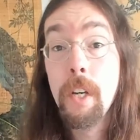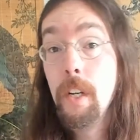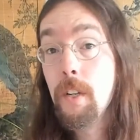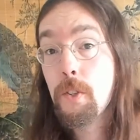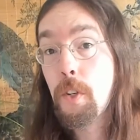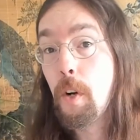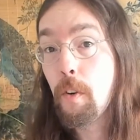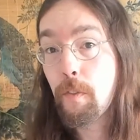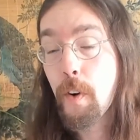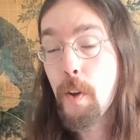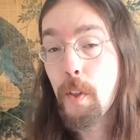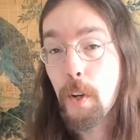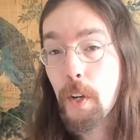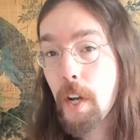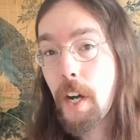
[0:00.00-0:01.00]
There's no
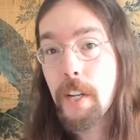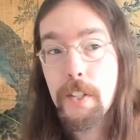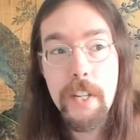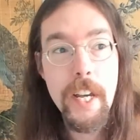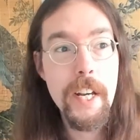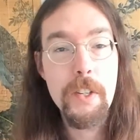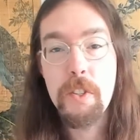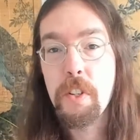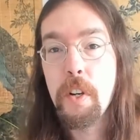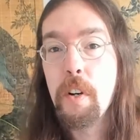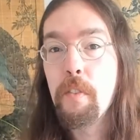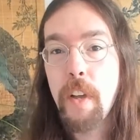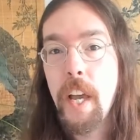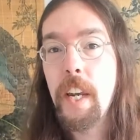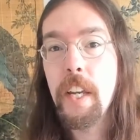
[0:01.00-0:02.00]
further context
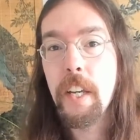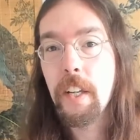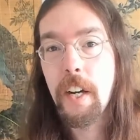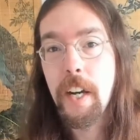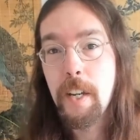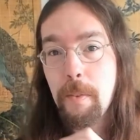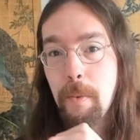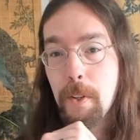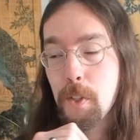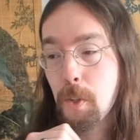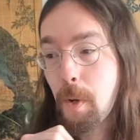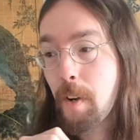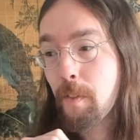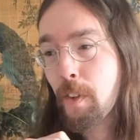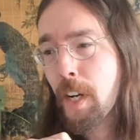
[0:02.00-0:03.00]
of any kind
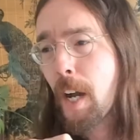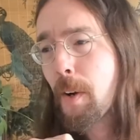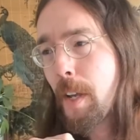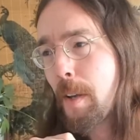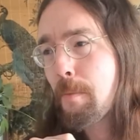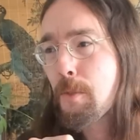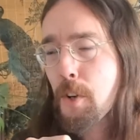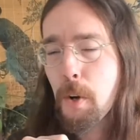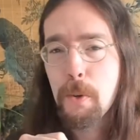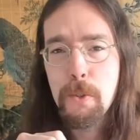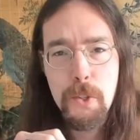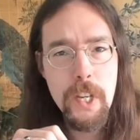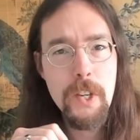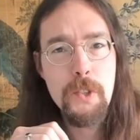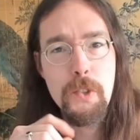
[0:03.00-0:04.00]
whatsoever. Now, he
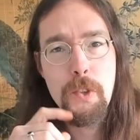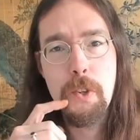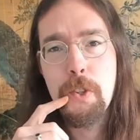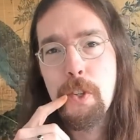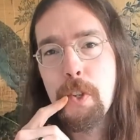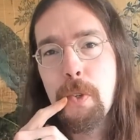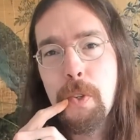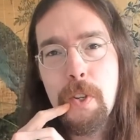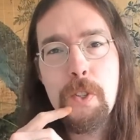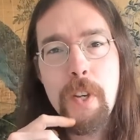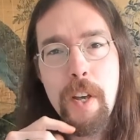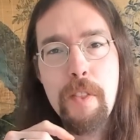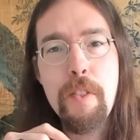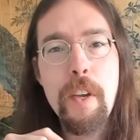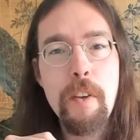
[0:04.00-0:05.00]
chose Easter to do this,
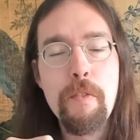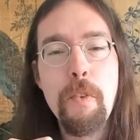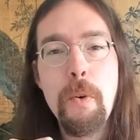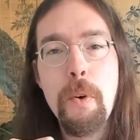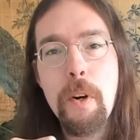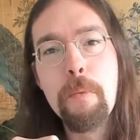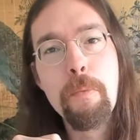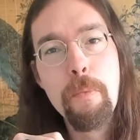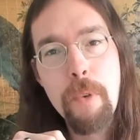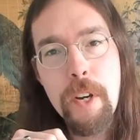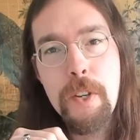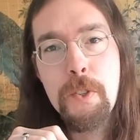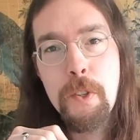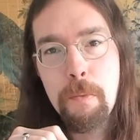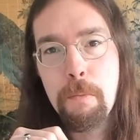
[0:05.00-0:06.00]
I think, for a
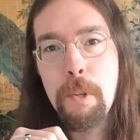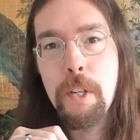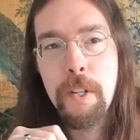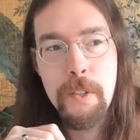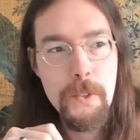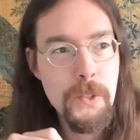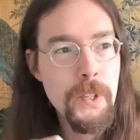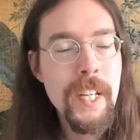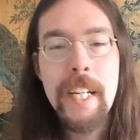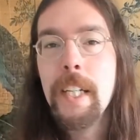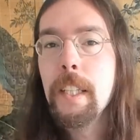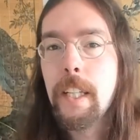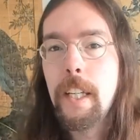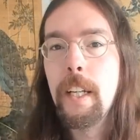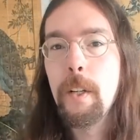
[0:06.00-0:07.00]
reason, because
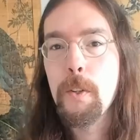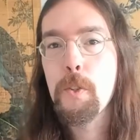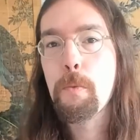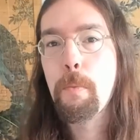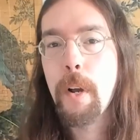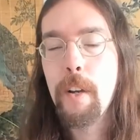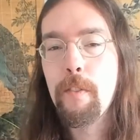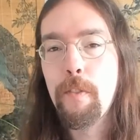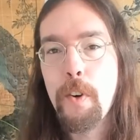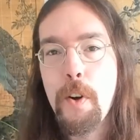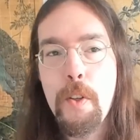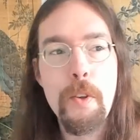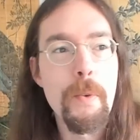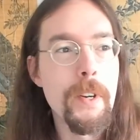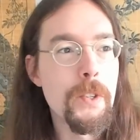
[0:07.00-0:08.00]
then it'll spread
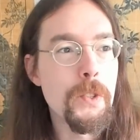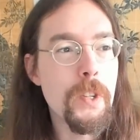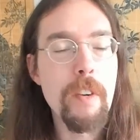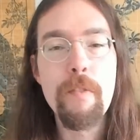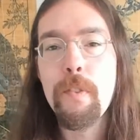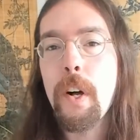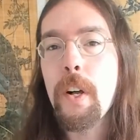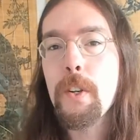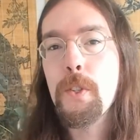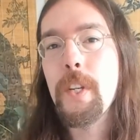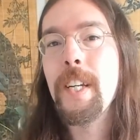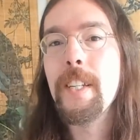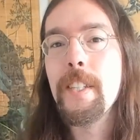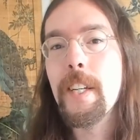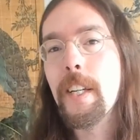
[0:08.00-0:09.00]
further as the false
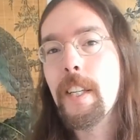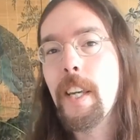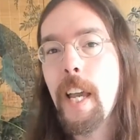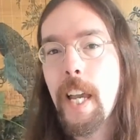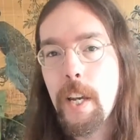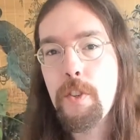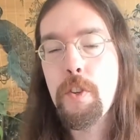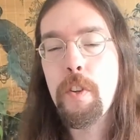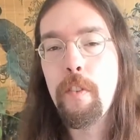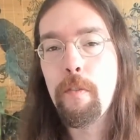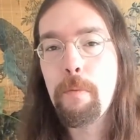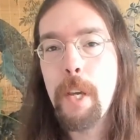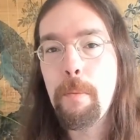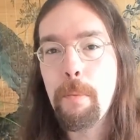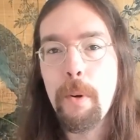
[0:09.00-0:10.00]
indignation
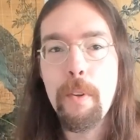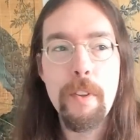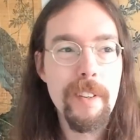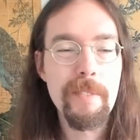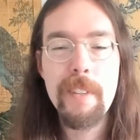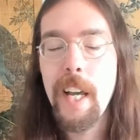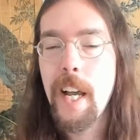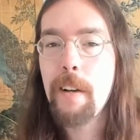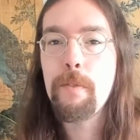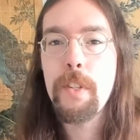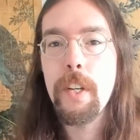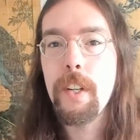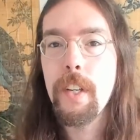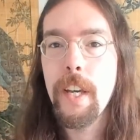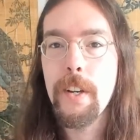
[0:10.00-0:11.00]
of people that have
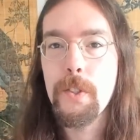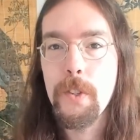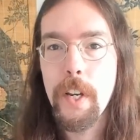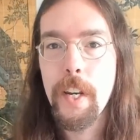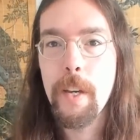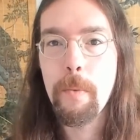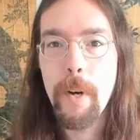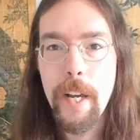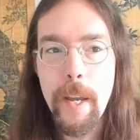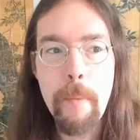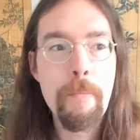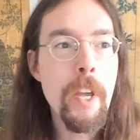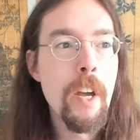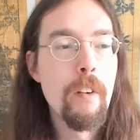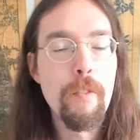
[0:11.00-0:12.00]
TDS
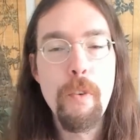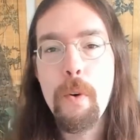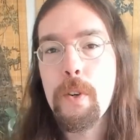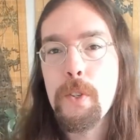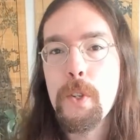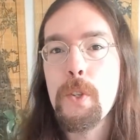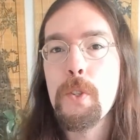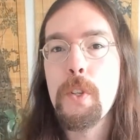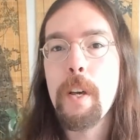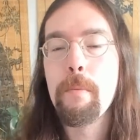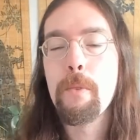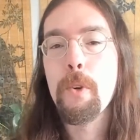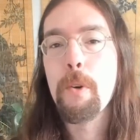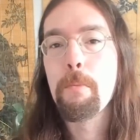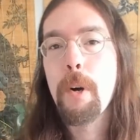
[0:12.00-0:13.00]
anyway forces
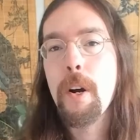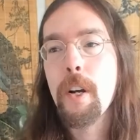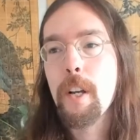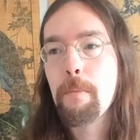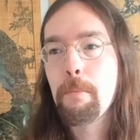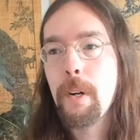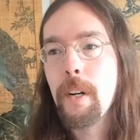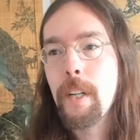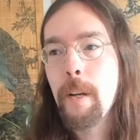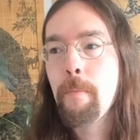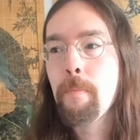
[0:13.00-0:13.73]
them to remark upon it.